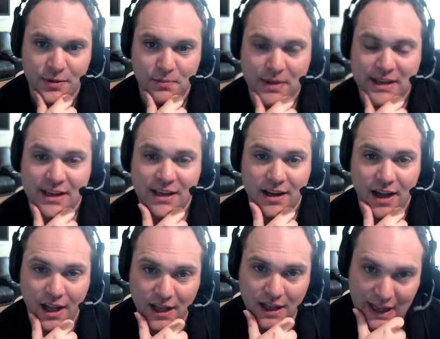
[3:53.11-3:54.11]
Making
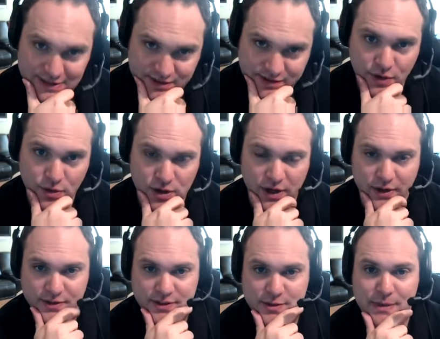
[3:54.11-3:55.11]
lots of phone
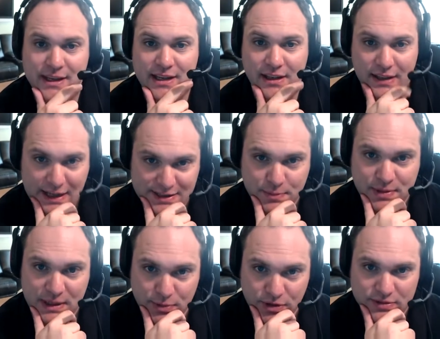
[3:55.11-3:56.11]
calls and speaking to lot lots yeah. of
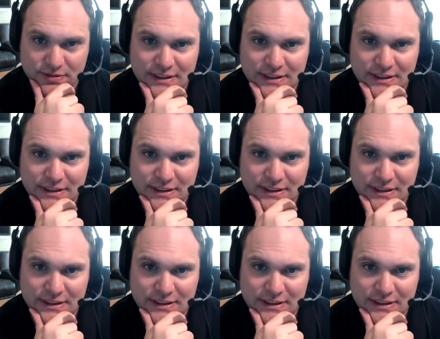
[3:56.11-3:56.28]
people.